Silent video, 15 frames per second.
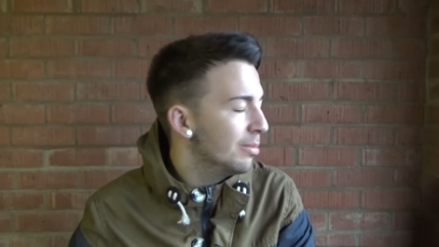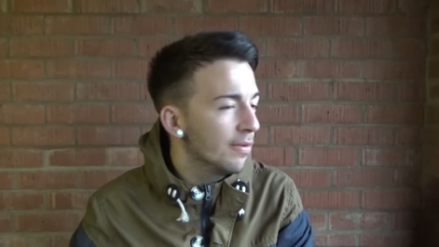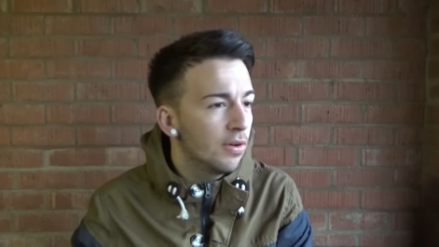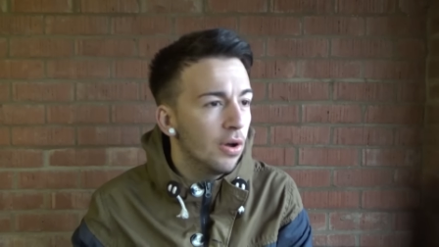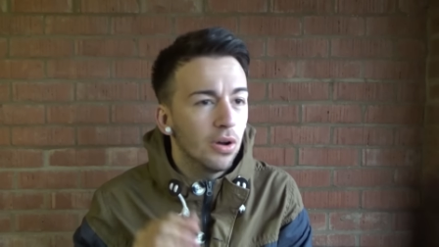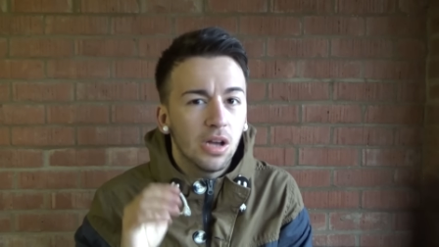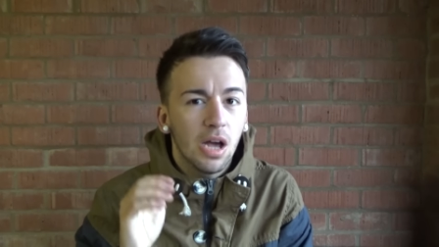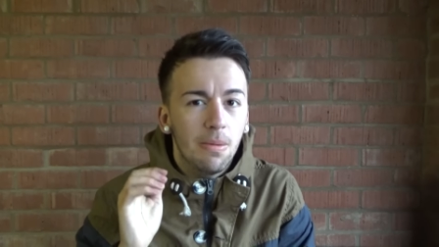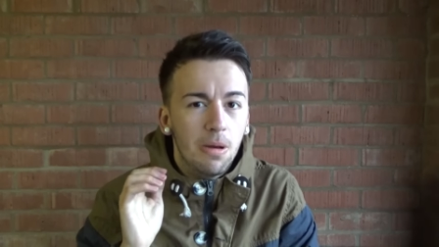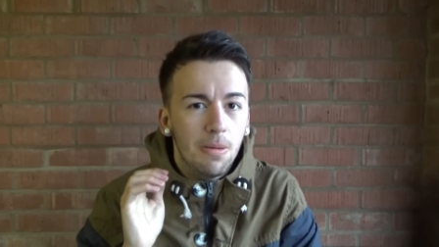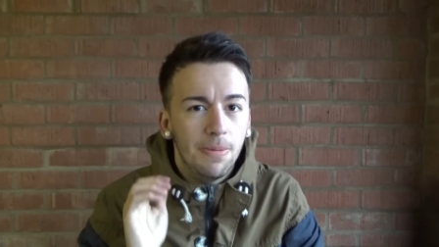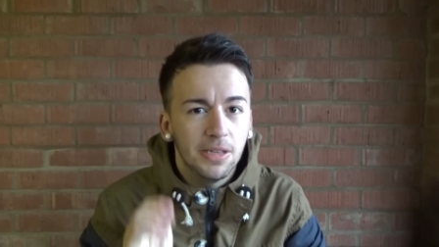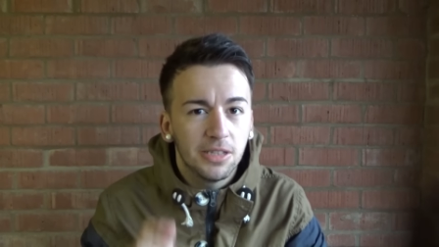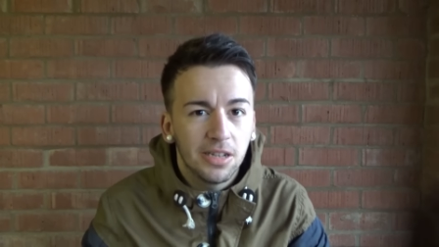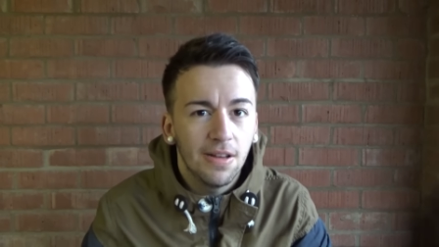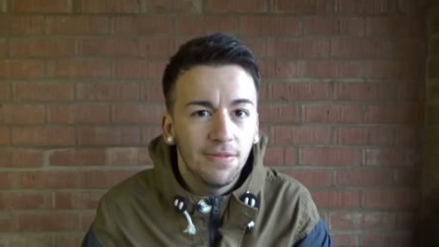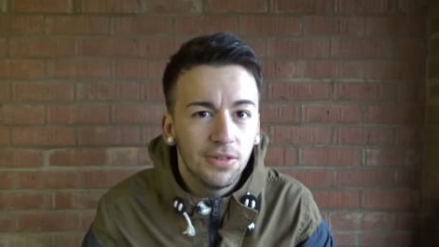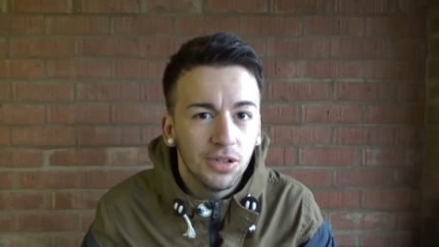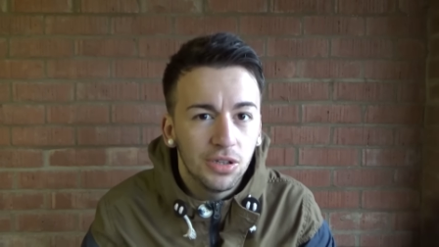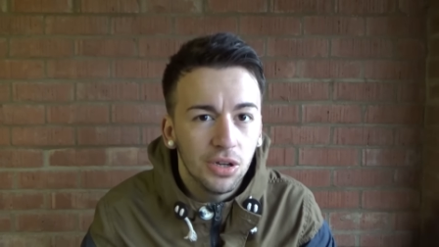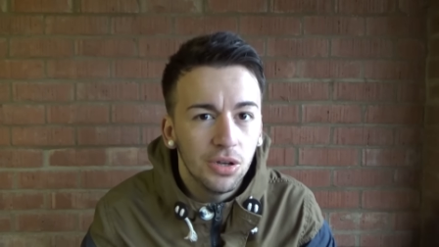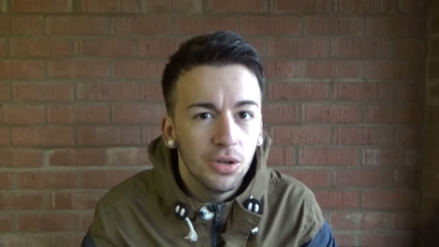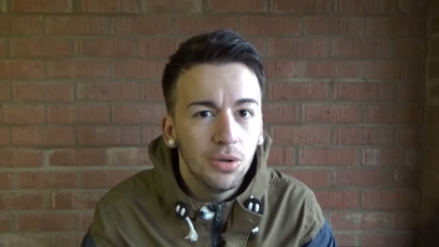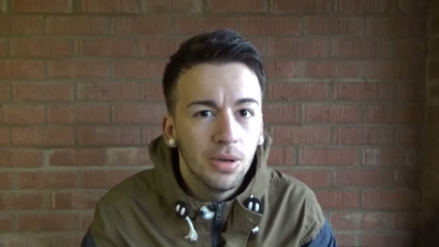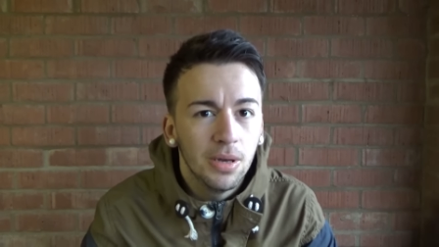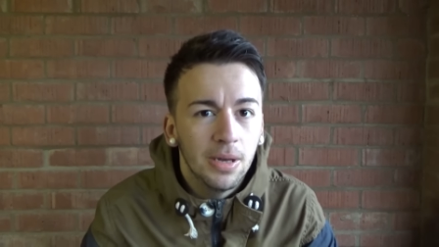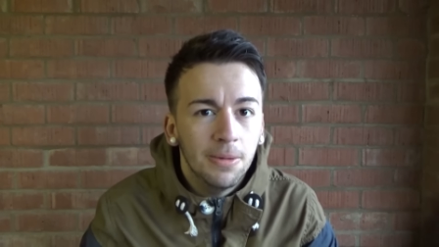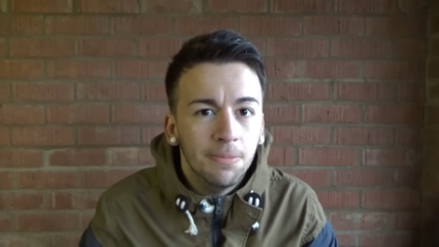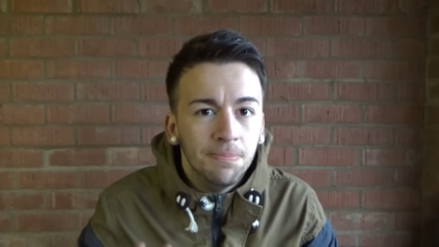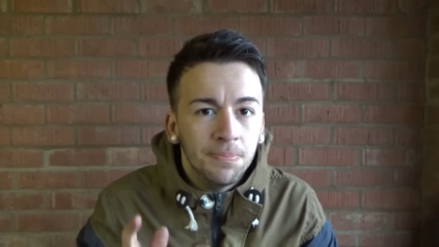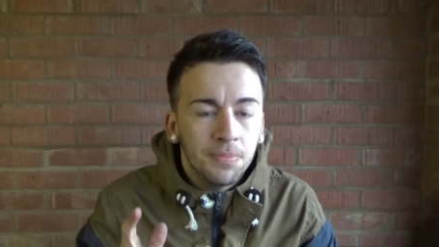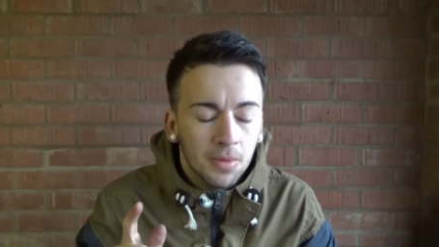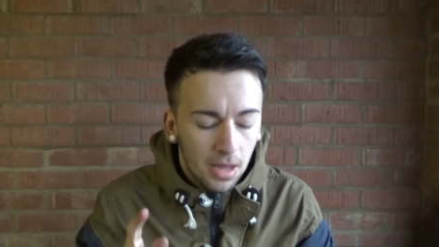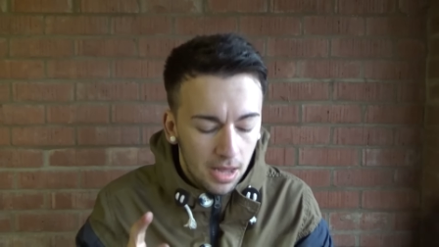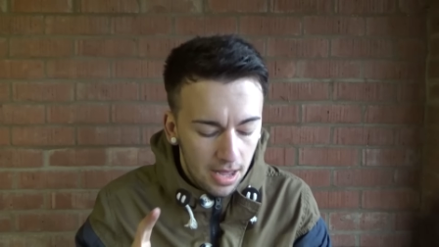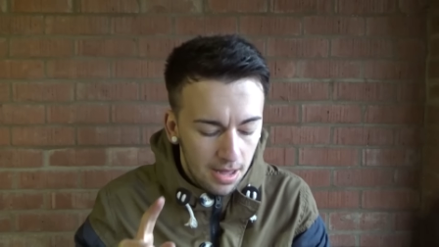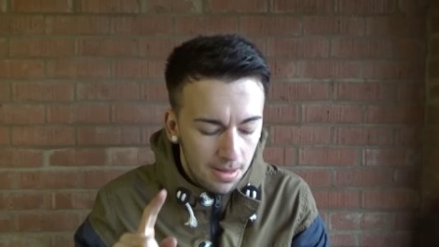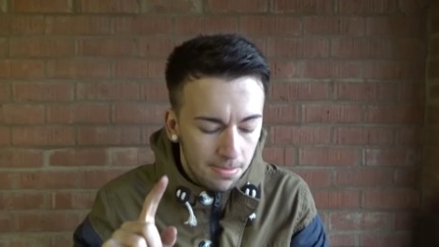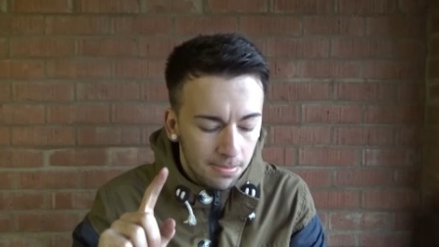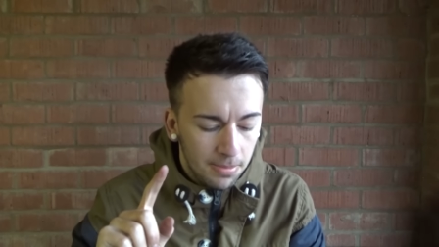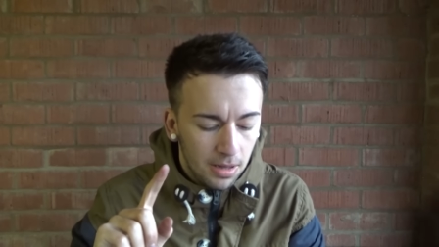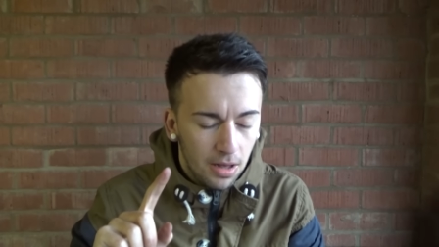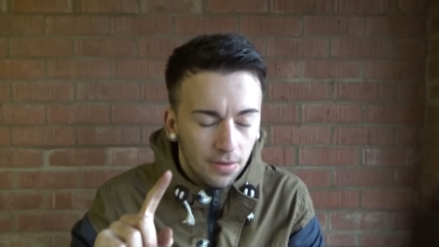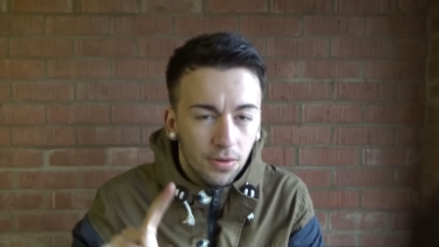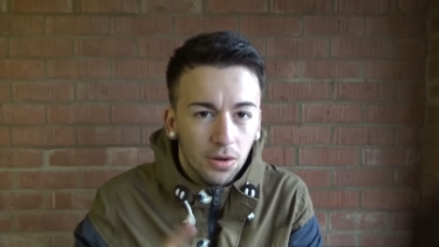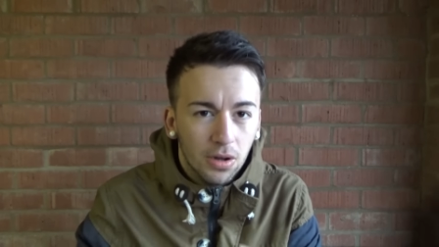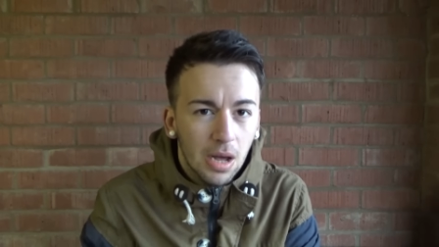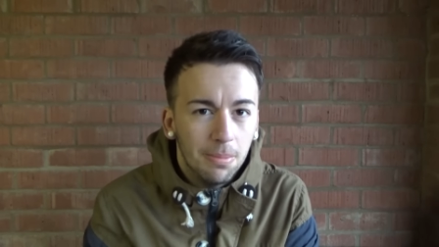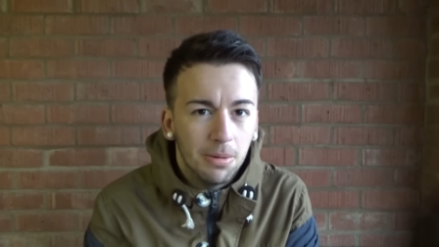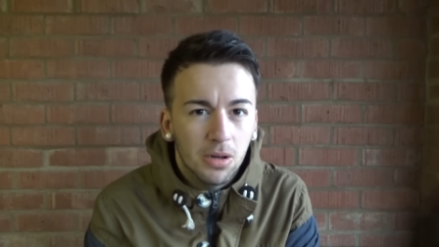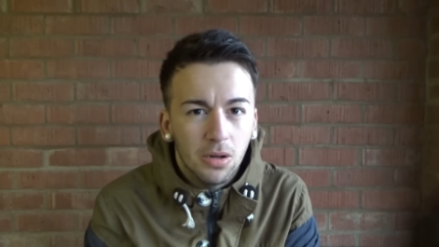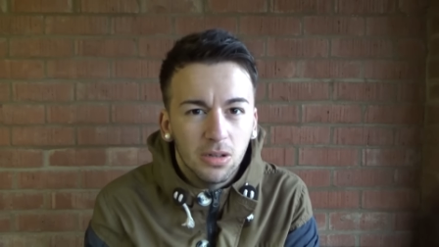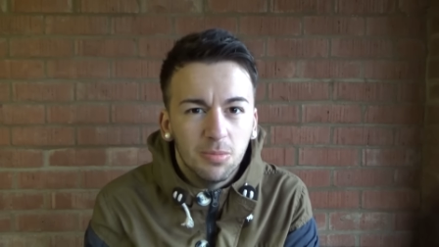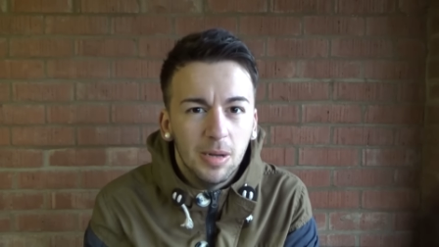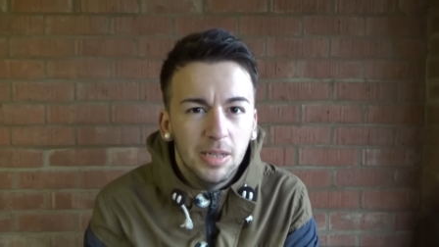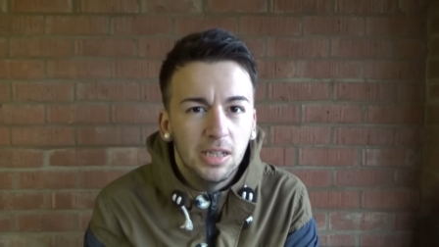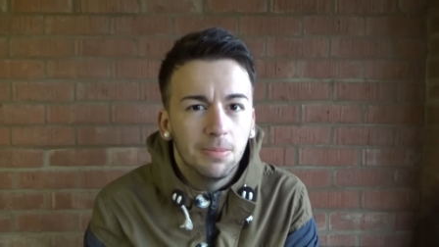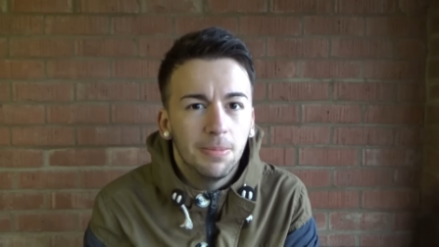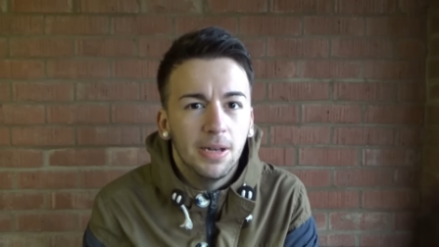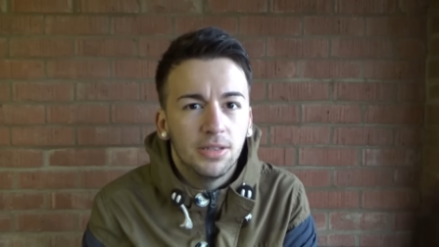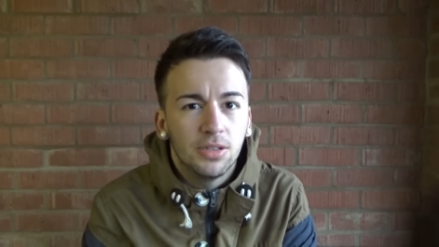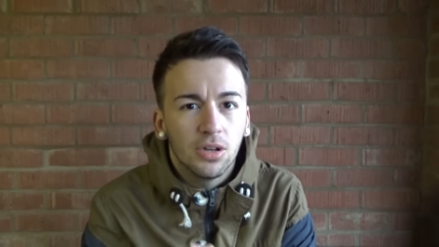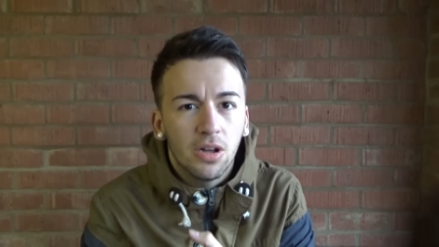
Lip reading: I've got a couple of bits left to do. I've got a couple of cosmetic bits.